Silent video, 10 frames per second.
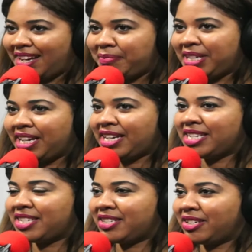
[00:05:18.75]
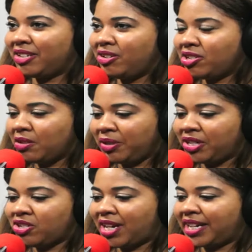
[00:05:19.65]
Because usually when you're
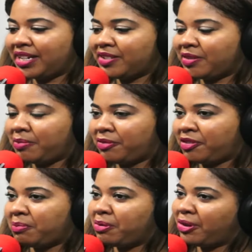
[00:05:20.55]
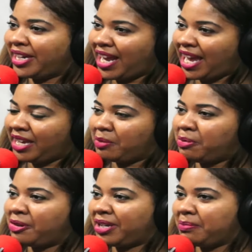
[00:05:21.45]
trying to get from point A to
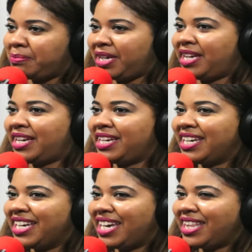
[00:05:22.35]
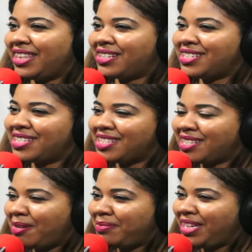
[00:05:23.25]
point B, there's
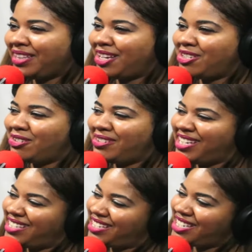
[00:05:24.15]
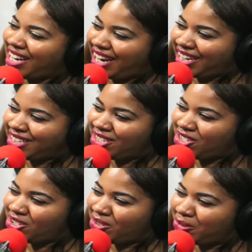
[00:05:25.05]
something that you need to change,
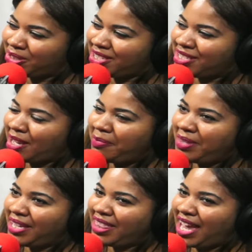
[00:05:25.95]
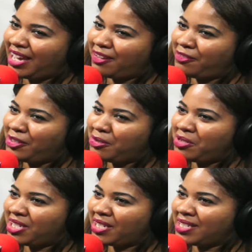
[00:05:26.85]
or something that if you
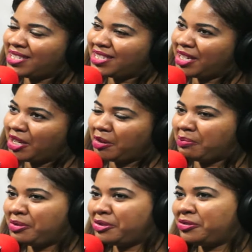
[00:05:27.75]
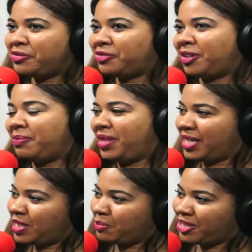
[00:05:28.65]
just move from
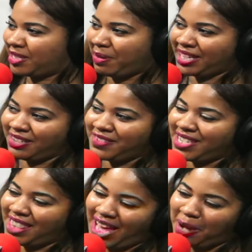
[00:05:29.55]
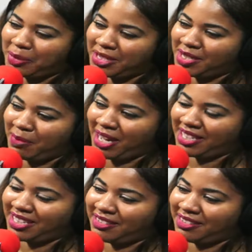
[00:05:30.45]
this perspective to that perspective,